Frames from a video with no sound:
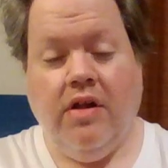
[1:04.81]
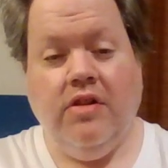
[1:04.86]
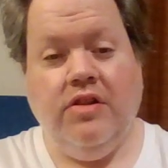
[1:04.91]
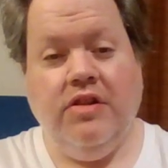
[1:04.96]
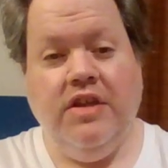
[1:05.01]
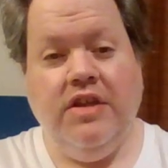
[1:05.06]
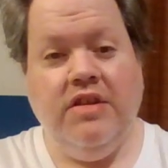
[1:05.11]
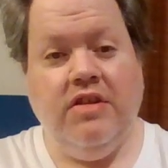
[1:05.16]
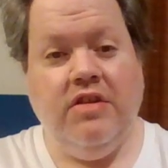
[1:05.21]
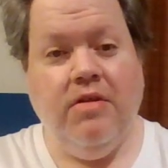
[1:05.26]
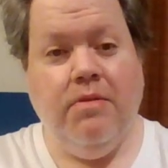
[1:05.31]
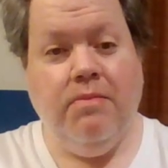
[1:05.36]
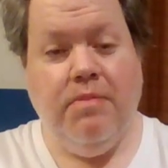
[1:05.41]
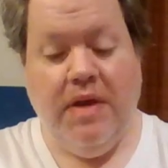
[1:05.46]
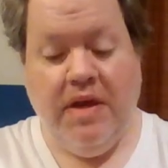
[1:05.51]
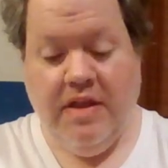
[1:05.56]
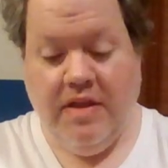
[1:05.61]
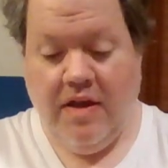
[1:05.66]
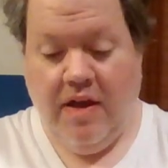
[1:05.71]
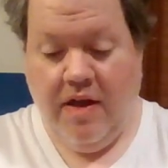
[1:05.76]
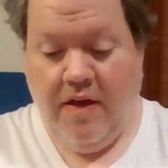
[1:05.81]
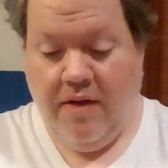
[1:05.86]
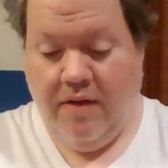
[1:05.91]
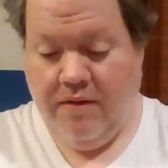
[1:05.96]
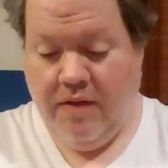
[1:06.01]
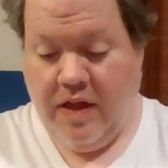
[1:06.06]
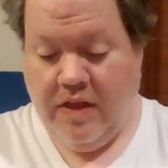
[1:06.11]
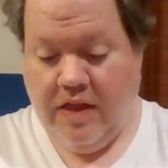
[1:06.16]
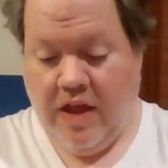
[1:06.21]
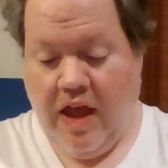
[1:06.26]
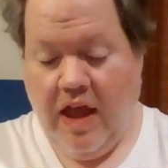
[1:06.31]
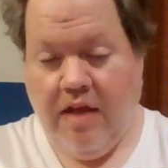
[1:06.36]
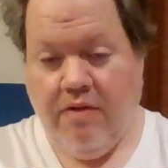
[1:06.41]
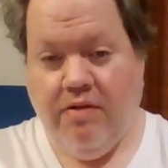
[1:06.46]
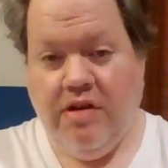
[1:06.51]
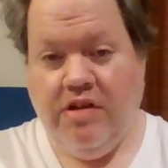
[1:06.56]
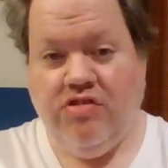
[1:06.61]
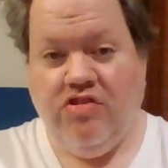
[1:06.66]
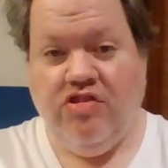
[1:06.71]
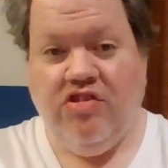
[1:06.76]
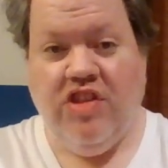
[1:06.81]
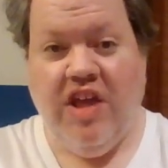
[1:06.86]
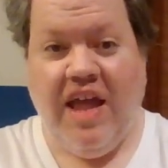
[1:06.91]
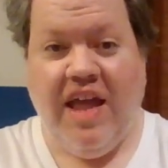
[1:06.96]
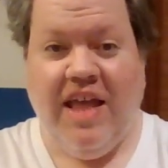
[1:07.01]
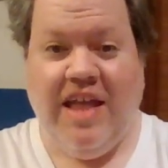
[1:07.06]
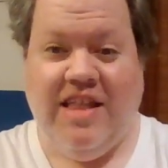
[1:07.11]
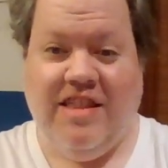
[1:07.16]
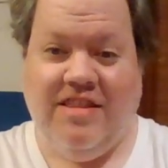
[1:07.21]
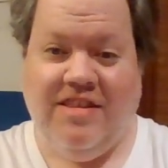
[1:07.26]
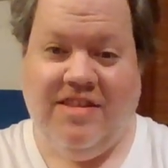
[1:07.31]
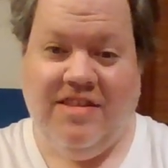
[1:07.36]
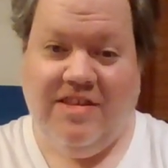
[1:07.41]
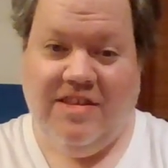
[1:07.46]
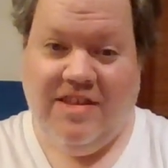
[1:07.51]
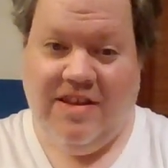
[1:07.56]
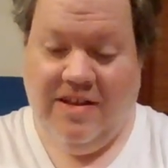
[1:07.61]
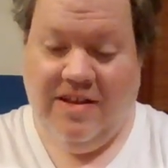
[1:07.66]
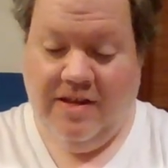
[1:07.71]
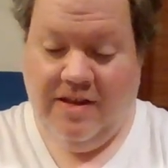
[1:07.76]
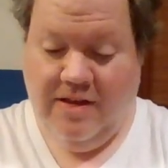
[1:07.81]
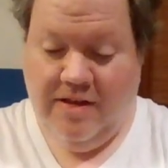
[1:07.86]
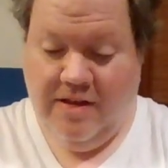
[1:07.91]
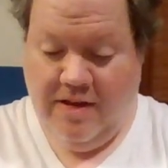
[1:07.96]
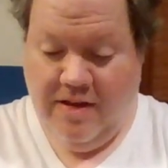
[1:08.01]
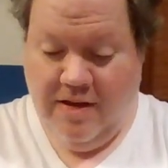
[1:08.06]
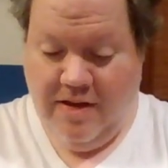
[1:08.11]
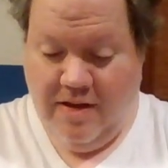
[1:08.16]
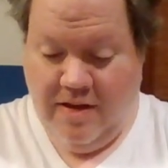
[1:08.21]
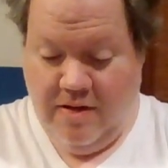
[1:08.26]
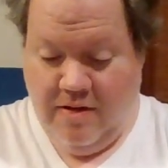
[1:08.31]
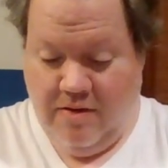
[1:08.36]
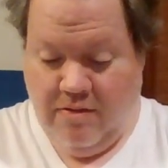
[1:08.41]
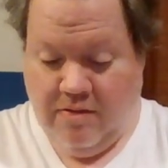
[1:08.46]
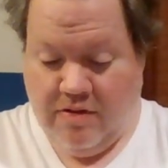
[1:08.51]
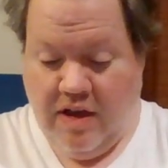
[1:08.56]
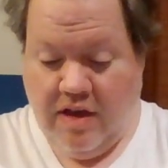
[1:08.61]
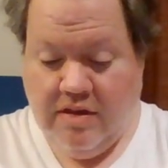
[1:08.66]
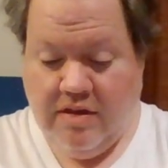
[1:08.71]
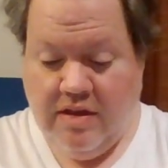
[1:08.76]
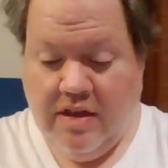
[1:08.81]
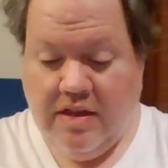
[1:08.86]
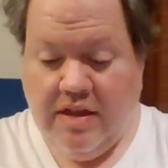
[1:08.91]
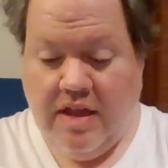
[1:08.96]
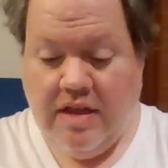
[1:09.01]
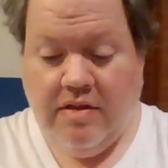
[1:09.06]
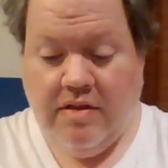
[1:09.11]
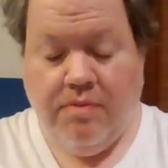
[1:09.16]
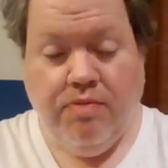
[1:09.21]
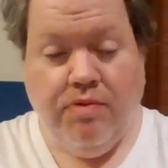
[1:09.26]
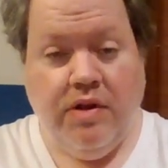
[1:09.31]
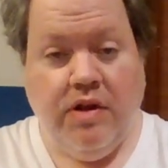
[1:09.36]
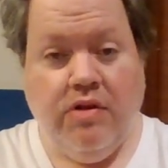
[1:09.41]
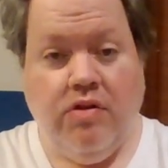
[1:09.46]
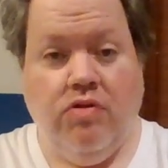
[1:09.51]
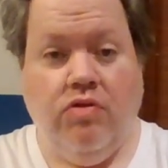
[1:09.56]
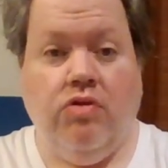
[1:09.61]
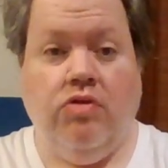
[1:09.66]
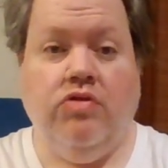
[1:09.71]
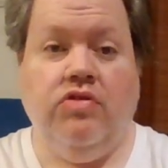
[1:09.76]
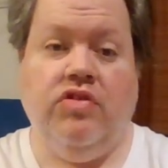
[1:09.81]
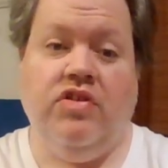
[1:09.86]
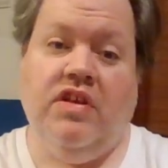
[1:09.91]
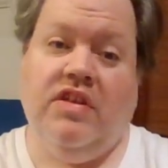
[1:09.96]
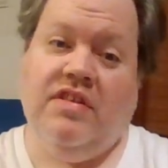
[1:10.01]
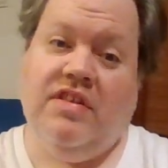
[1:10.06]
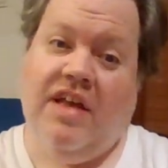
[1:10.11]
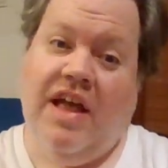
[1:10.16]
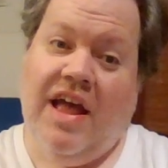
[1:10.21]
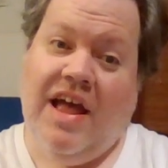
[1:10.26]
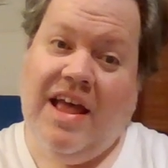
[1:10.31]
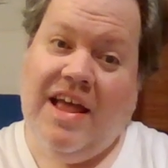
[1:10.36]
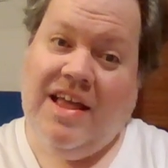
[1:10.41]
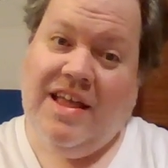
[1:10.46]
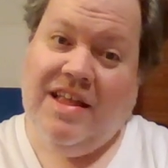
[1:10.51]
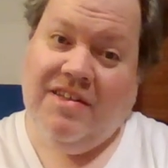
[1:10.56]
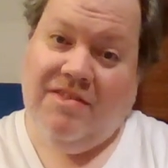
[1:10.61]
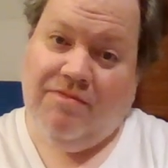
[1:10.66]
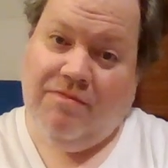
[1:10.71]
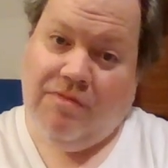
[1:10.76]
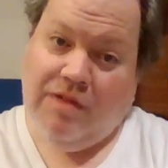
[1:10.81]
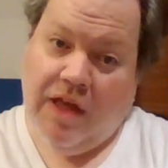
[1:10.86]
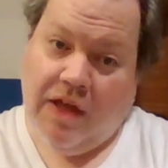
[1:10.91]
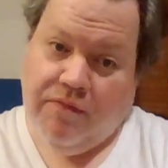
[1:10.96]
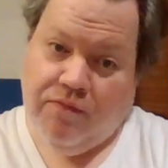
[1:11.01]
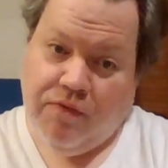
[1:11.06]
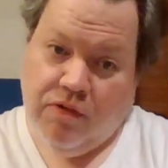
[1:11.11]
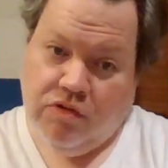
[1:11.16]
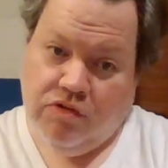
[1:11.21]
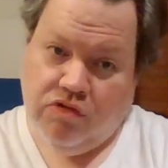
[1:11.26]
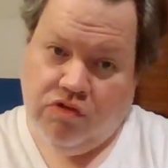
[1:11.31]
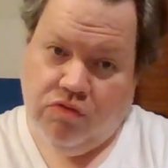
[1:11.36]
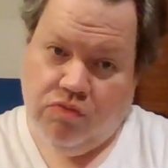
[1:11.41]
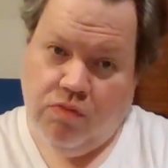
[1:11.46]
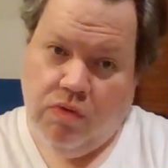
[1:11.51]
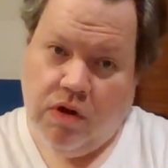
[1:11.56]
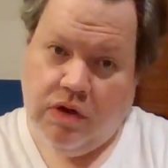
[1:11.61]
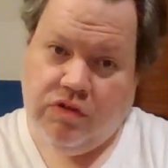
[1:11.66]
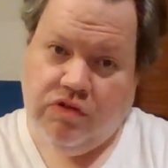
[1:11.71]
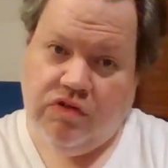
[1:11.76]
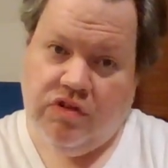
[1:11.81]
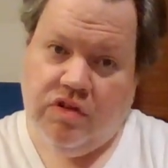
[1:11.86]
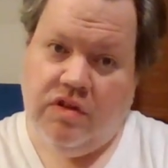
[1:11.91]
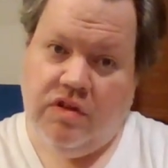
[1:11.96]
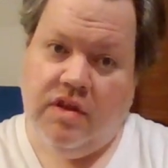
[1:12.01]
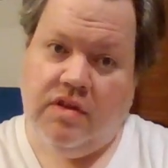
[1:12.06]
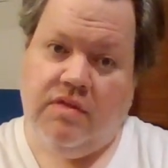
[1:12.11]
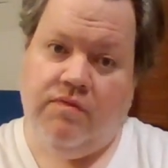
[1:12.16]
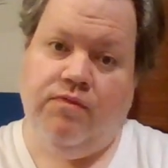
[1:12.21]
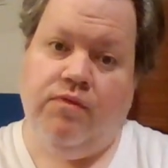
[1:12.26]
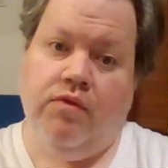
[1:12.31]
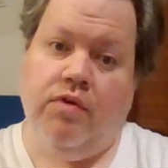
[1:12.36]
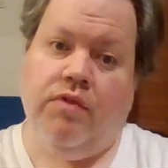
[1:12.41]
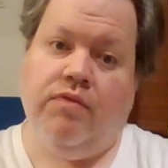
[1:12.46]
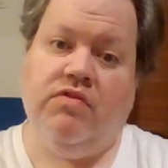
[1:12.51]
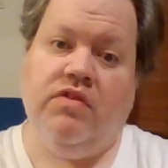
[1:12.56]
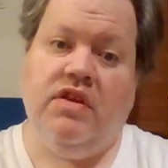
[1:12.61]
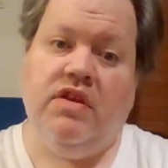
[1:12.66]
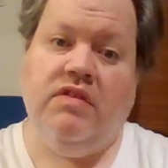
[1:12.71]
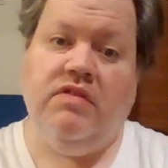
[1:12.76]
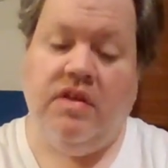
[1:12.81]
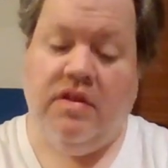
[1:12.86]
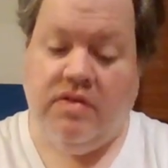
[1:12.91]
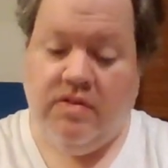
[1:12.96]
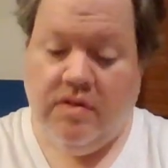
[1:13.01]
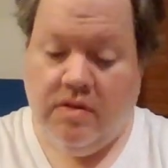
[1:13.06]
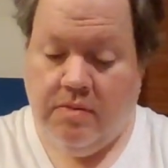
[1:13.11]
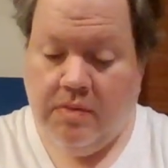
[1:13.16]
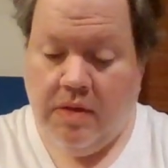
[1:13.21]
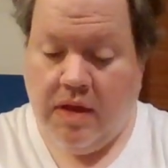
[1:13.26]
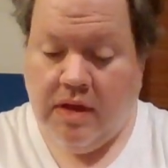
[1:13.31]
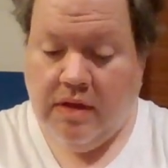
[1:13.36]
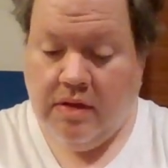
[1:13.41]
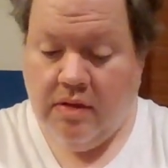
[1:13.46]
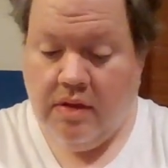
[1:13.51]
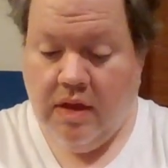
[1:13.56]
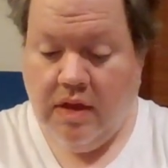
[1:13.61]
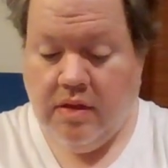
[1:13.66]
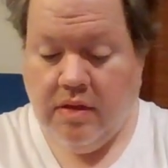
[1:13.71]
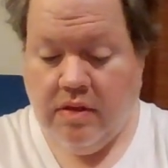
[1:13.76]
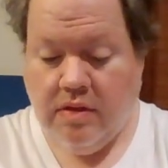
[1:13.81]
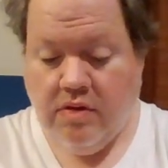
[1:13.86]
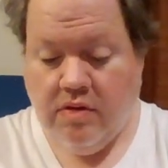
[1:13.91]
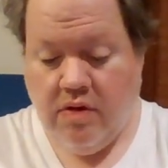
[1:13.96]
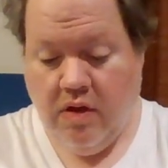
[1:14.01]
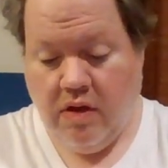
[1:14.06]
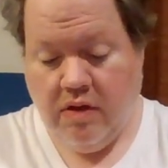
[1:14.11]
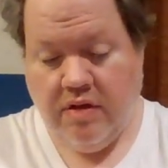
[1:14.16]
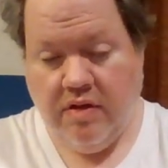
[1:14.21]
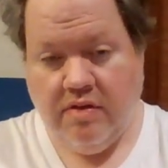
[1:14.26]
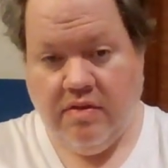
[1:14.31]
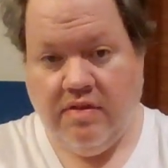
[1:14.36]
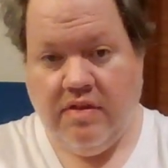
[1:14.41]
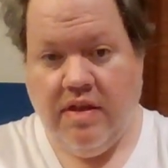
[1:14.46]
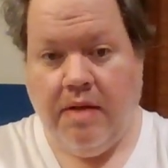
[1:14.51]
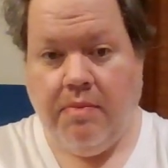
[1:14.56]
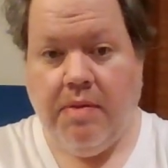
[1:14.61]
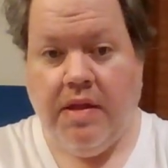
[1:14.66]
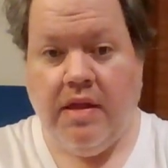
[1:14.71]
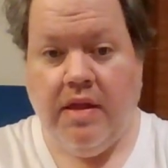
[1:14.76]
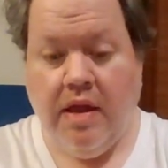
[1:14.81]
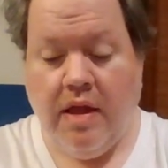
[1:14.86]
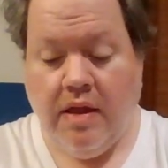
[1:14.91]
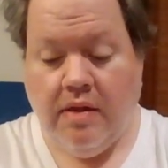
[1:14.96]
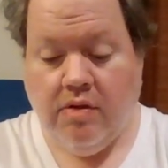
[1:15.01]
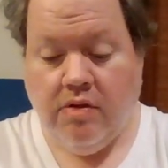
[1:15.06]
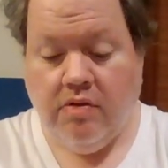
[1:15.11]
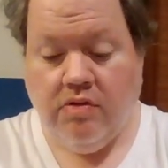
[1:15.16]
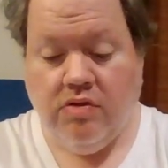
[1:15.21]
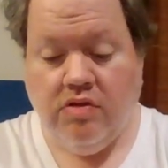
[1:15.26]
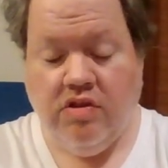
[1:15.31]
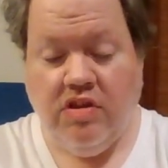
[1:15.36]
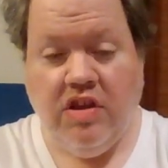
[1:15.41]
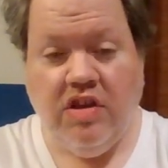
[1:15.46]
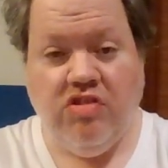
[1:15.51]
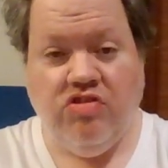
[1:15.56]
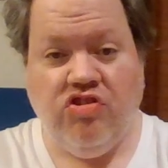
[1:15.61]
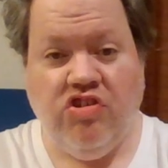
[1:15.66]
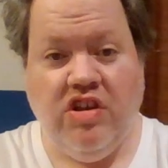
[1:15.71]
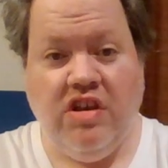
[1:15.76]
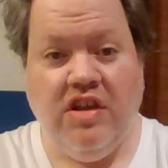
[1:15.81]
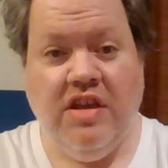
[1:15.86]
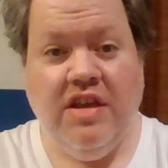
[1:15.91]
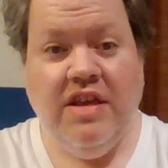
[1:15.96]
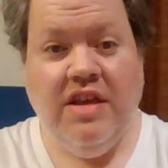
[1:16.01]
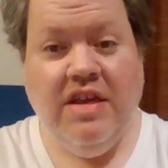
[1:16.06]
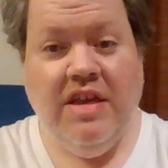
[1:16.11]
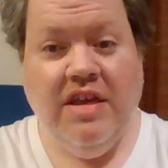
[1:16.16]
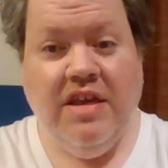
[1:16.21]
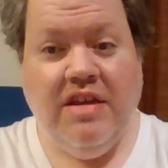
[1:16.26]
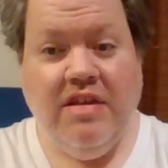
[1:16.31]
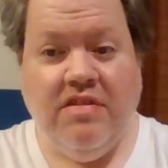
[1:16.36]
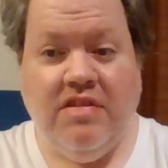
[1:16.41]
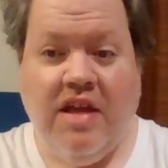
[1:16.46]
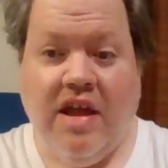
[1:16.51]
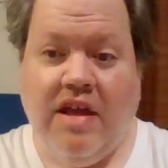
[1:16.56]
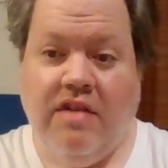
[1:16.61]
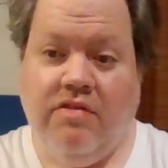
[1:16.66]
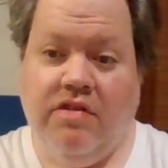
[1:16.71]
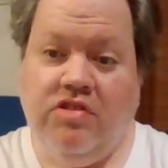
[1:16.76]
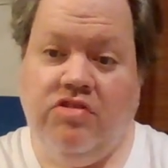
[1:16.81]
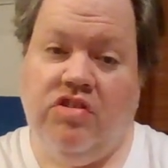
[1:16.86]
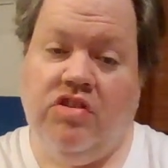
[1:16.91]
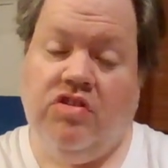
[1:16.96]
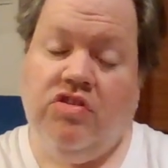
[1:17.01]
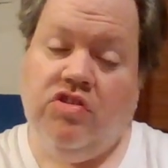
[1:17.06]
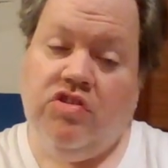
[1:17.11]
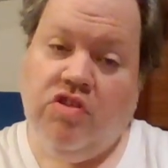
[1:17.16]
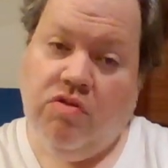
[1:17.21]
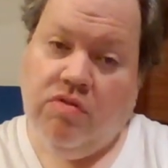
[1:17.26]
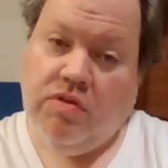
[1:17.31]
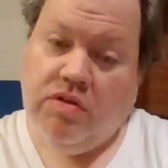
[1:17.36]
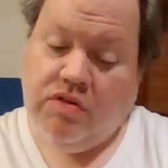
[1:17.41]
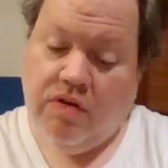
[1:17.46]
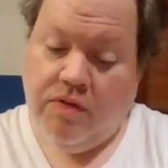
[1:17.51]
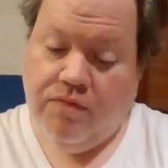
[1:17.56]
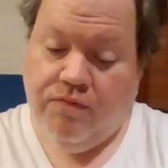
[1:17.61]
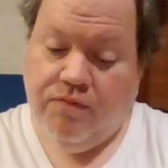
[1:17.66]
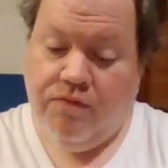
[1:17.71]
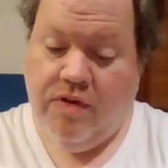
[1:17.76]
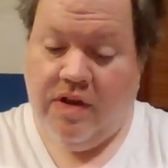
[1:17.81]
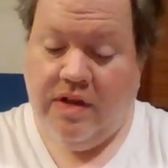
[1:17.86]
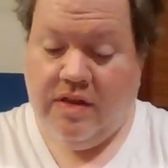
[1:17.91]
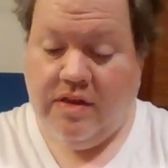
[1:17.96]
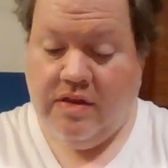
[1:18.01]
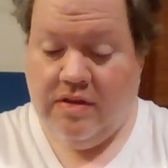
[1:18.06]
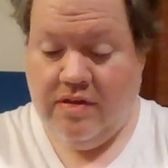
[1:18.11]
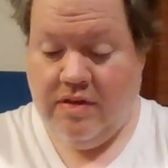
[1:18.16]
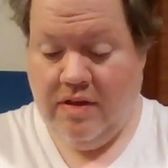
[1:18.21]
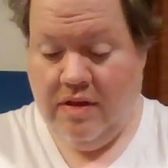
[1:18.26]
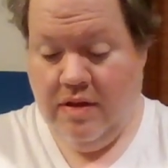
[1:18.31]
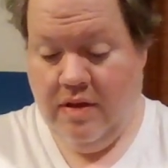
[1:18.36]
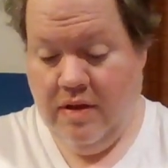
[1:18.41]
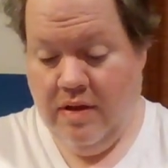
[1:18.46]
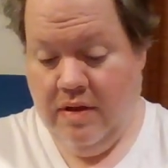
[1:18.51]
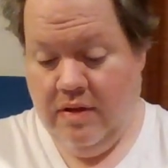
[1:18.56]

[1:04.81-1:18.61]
a little bit of an Irish dance. Which I think that's pretty cool since I, when I first watched the fourth season I, and saw this segment, I learned Tishy is Irish and so is her friends.